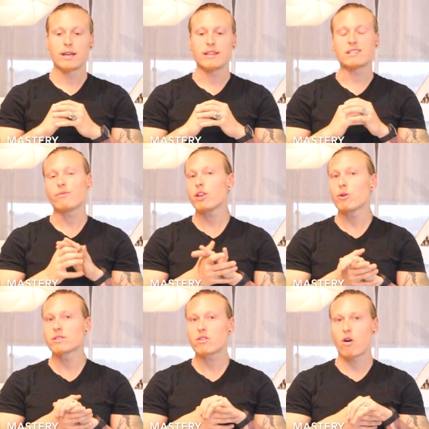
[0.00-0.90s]
this
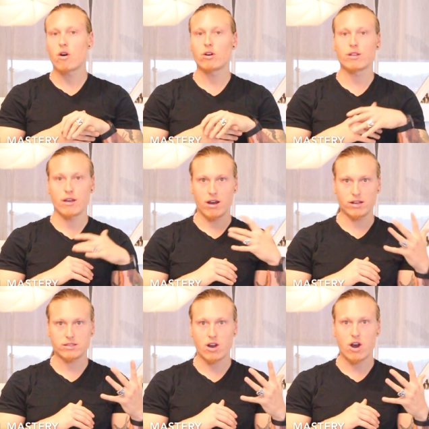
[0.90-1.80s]
video is called
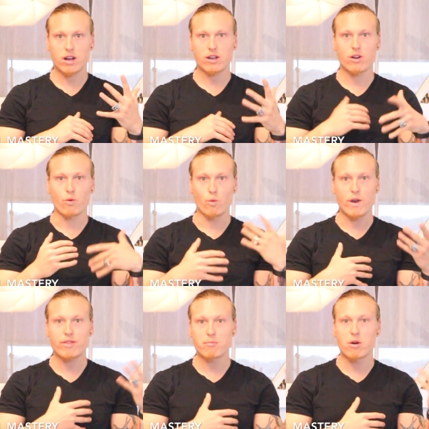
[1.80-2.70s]
A Talk
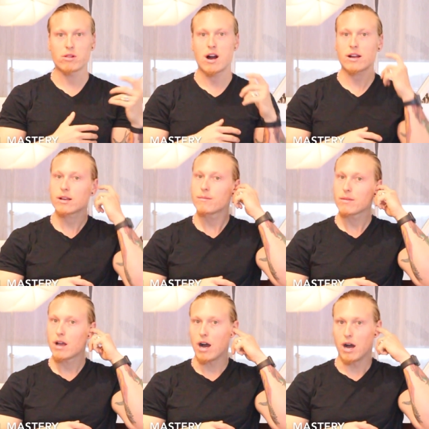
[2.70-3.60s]
with Moloch.
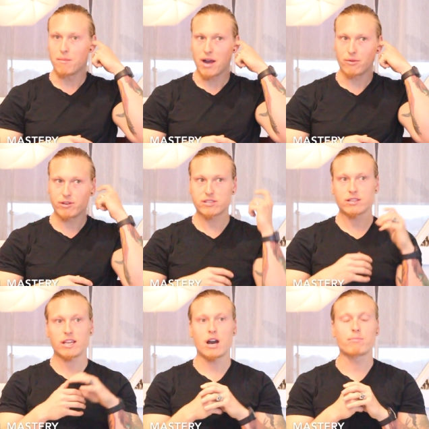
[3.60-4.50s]
Um, I
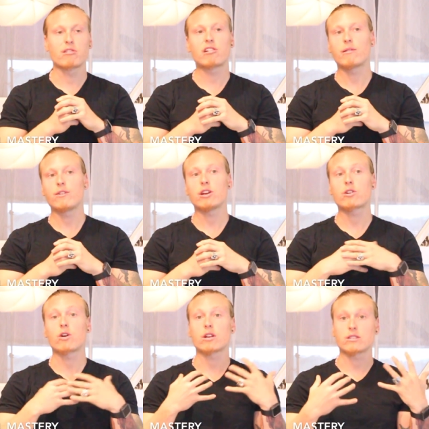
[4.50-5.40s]
recently uploaded a video
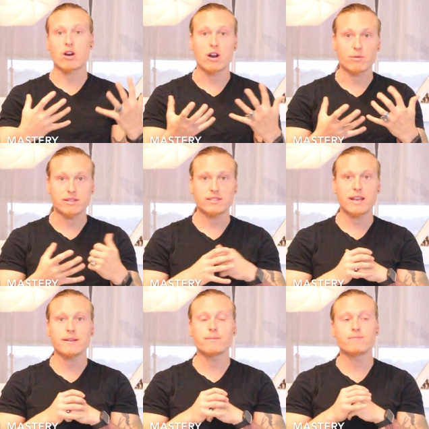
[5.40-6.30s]
called A Talk with
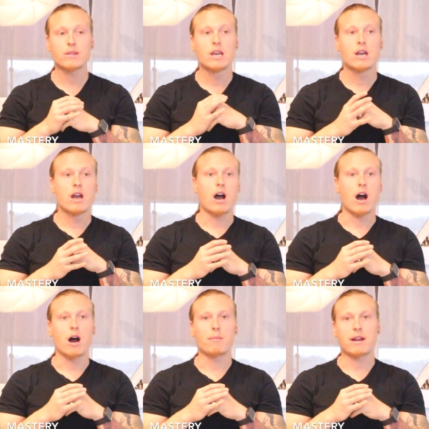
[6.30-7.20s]
Satan.
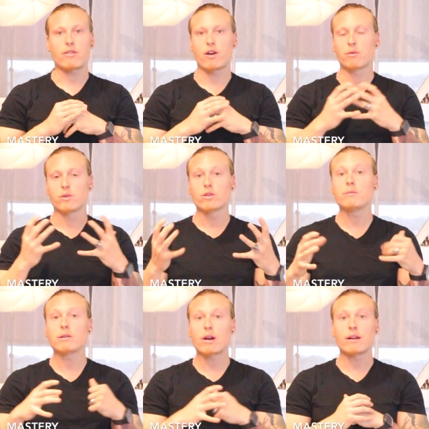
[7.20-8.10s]
Um, and I thought it would
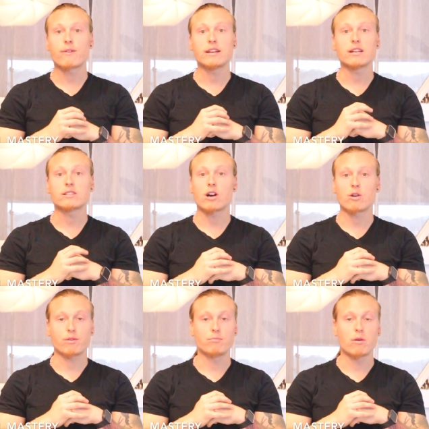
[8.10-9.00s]
only be right if I did a talk with